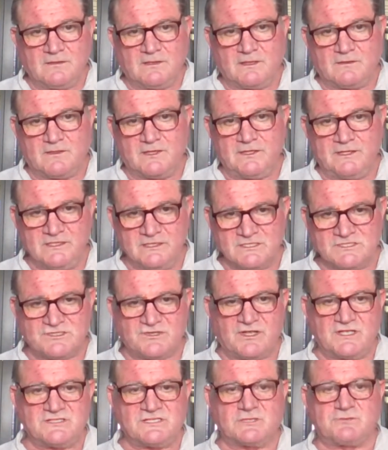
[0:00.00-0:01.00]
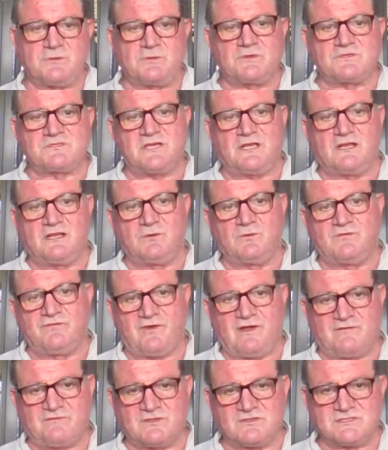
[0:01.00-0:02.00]
the Hills range that we were selling were
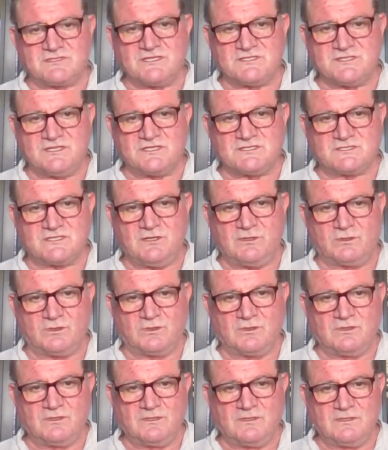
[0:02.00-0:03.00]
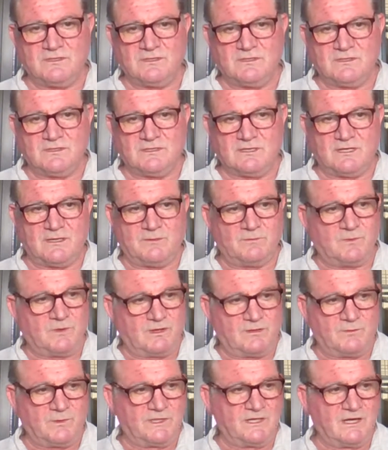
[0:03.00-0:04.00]
5 to 6 years old.
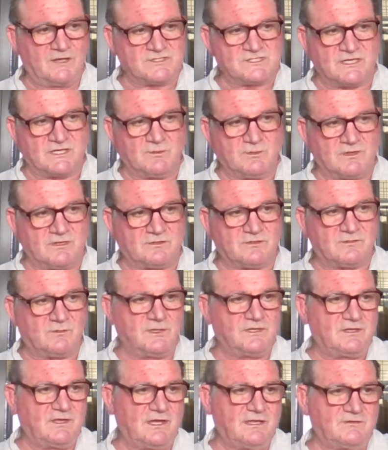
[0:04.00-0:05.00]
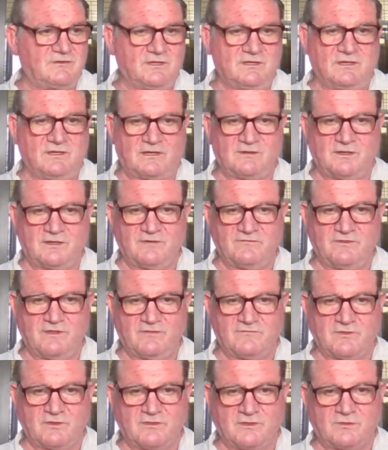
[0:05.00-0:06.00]
We're now sitting with a 2018. I don't know if
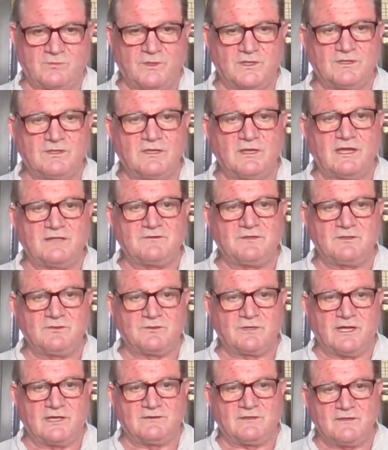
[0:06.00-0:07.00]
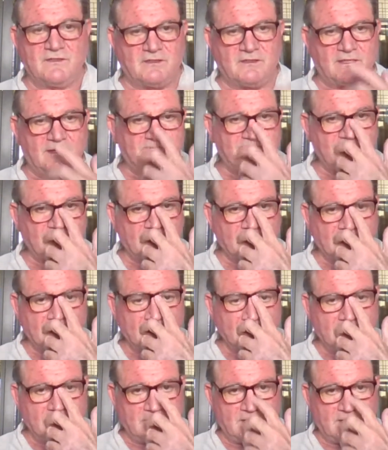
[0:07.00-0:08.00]
you've got the 2018 or 19 there
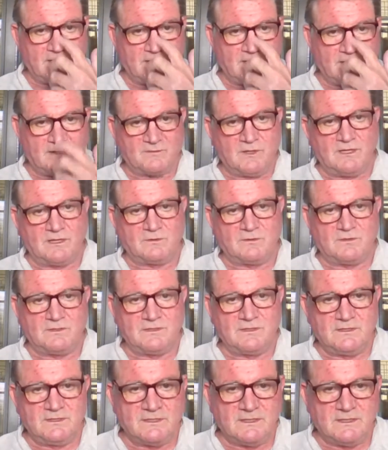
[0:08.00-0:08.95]
of the Merlot.